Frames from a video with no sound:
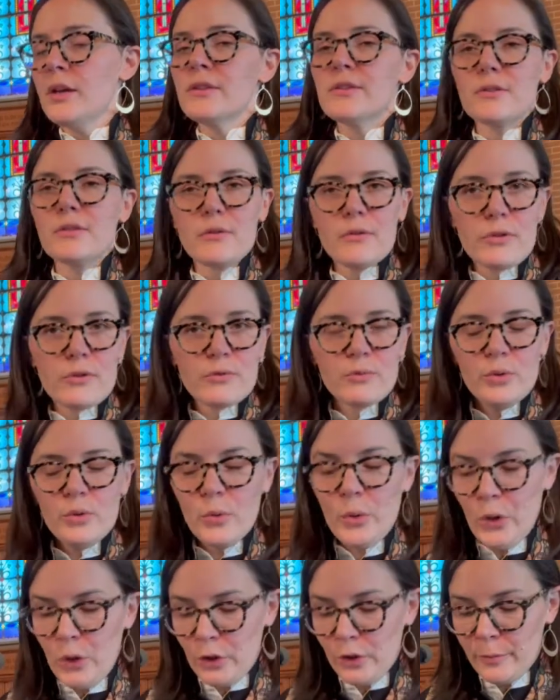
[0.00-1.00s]
So through
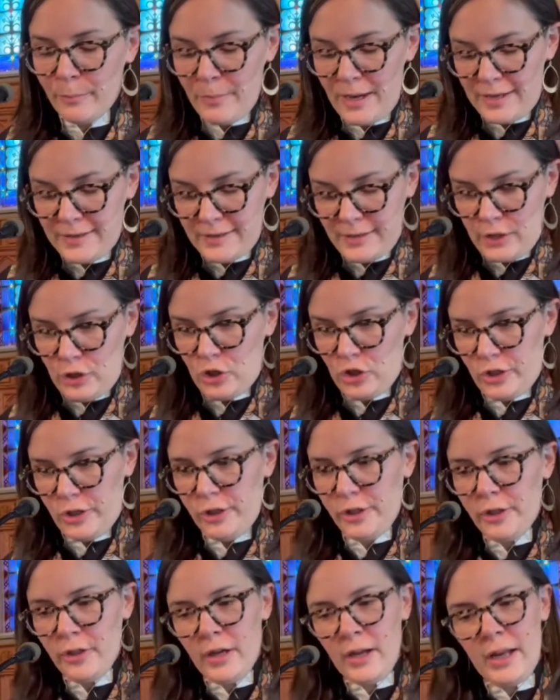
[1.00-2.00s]
her
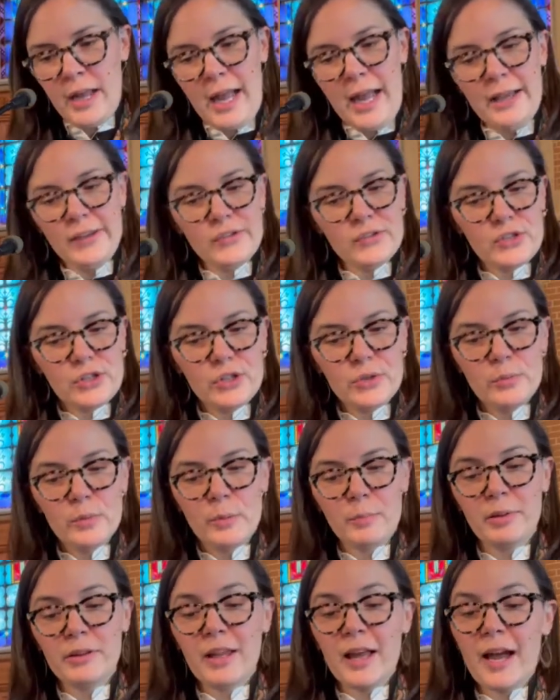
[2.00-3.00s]
messenger, Esther
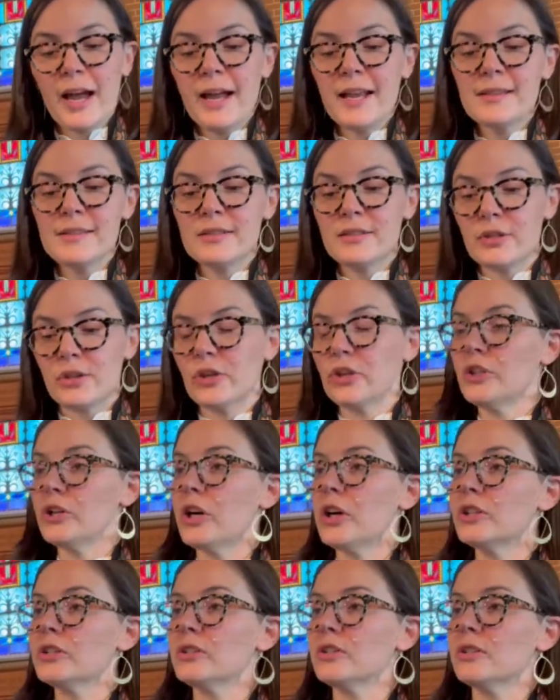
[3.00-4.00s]
replies to her
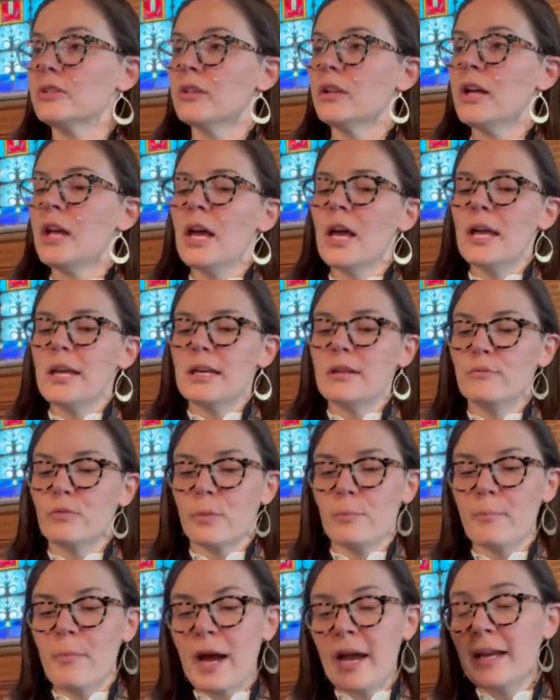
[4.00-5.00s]
uncle and
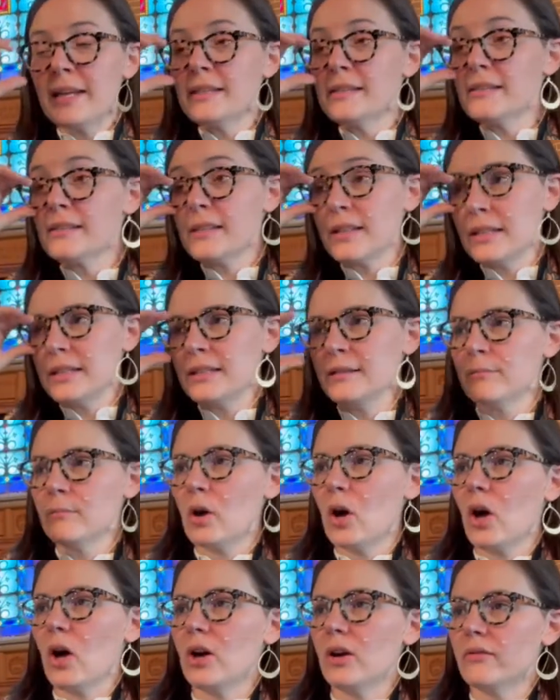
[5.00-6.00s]
reminds him
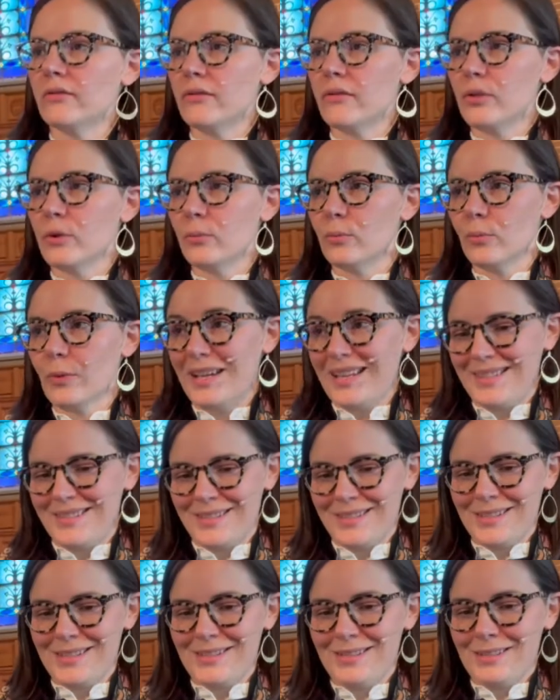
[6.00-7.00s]
of the
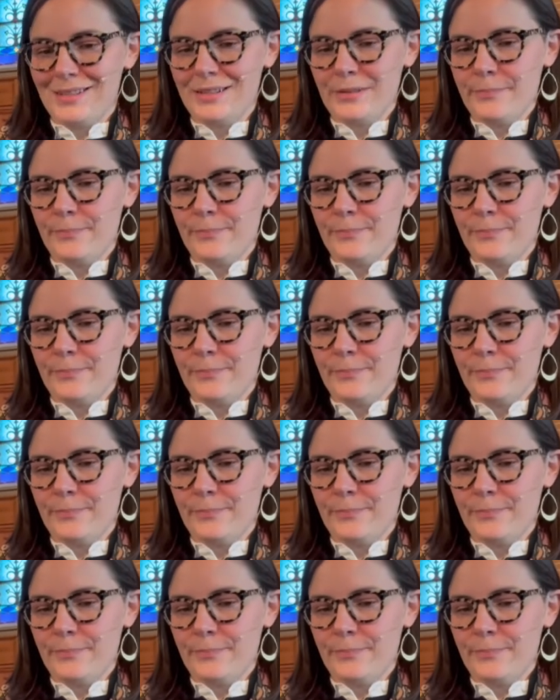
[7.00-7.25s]
risks.